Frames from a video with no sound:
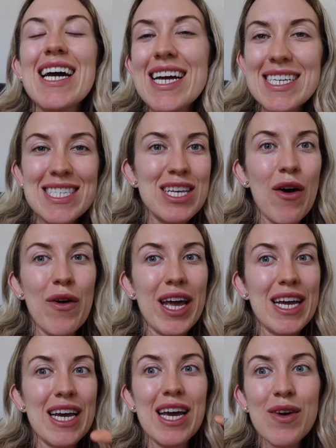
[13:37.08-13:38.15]
It's
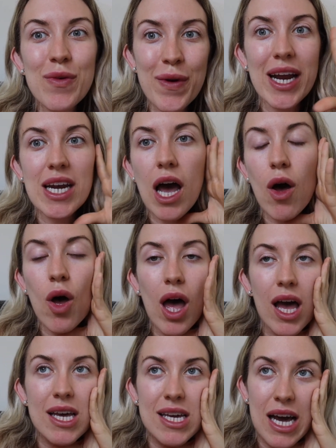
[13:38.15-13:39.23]
going right now
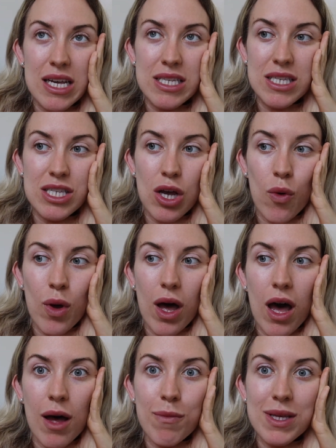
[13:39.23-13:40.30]
yeah, so
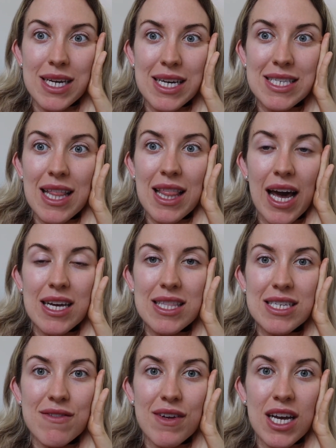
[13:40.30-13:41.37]
uh, please like
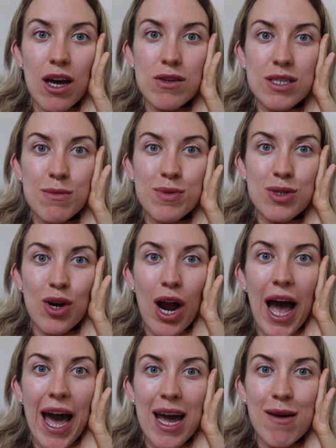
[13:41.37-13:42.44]
this video,
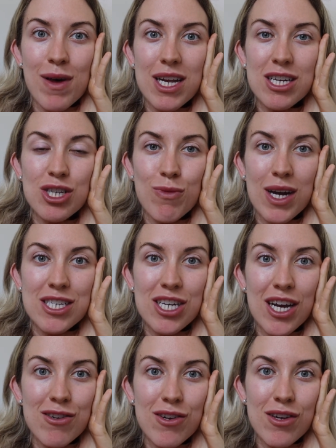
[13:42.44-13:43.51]
subscribe to my
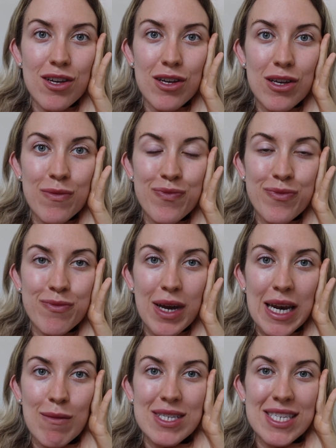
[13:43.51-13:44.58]
channel. My
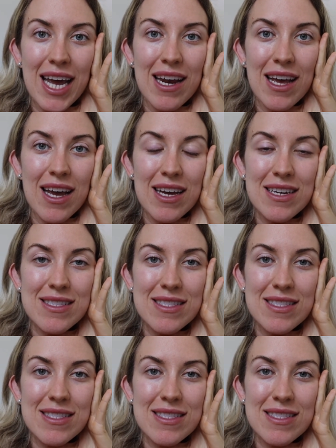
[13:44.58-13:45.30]
name is Lana.